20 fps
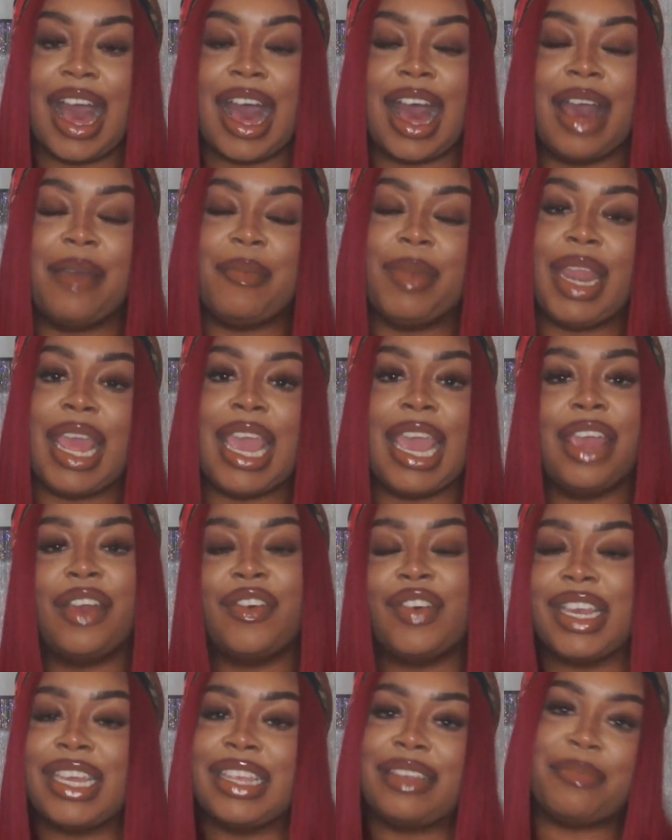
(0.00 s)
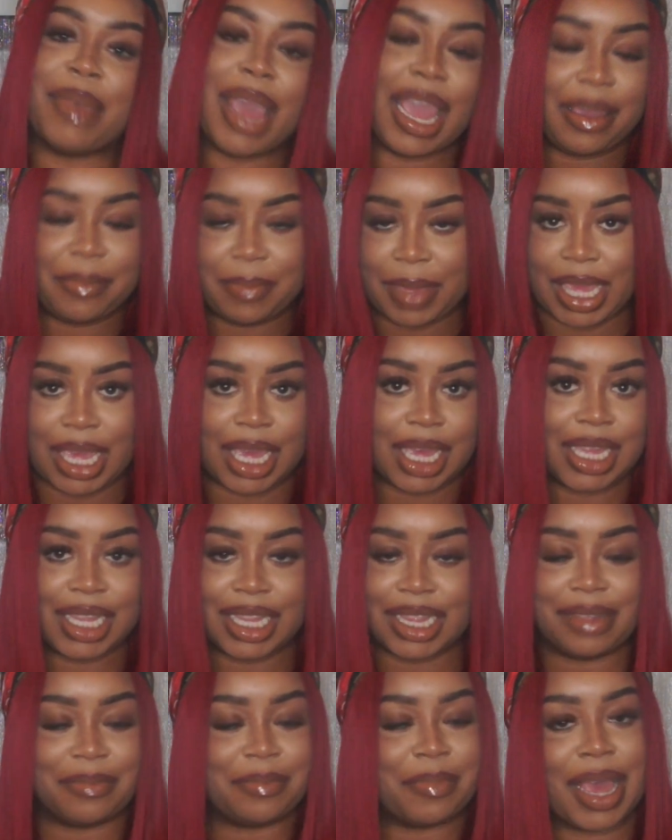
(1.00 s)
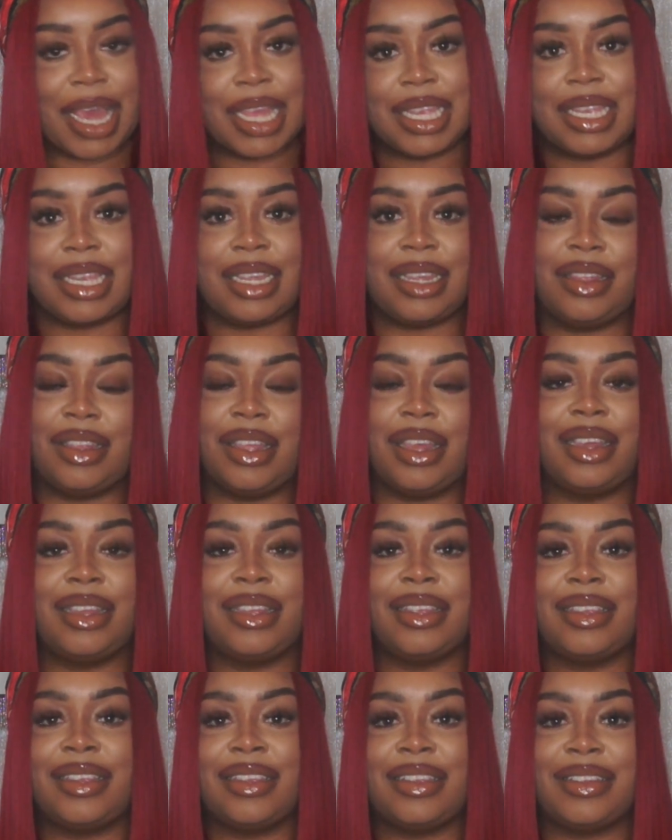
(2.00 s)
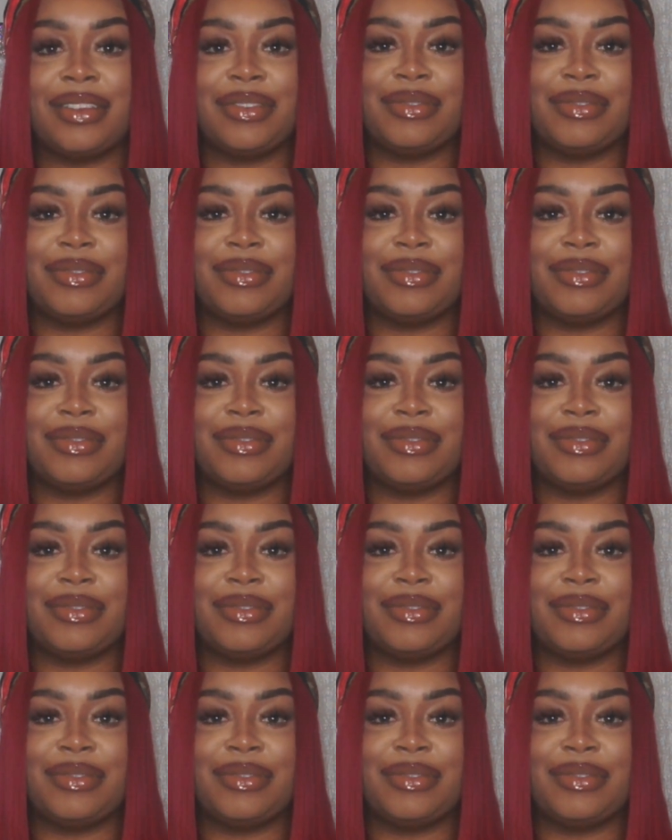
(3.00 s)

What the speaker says: I'm an Aries baby, the best in this.